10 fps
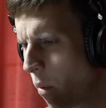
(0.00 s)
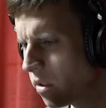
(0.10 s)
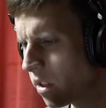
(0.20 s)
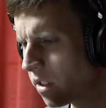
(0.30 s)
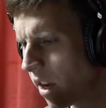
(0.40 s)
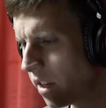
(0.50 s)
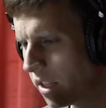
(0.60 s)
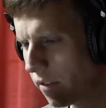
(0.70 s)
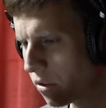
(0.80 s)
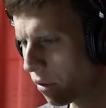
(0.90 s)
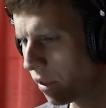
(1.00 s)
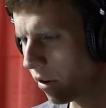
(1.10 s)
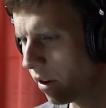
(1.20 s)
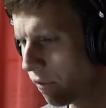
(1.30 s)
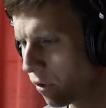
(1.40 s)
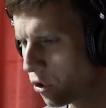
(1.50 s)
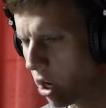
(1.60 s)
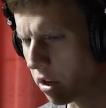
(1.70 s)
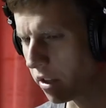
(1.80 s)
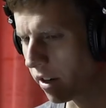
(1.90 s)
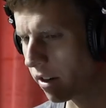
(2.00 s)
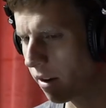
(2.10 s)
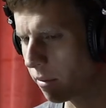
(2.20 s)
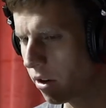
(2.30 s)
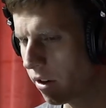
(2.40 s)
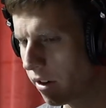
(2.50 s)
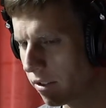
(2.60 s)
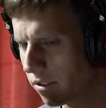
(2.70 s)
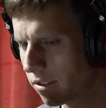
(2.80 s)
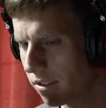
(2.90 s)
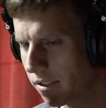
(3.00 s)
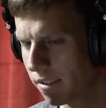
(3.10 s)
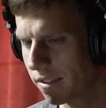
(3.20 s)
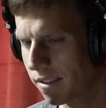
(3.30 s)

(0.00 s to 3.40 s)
What was the scientific theory for juggling? I'm curious.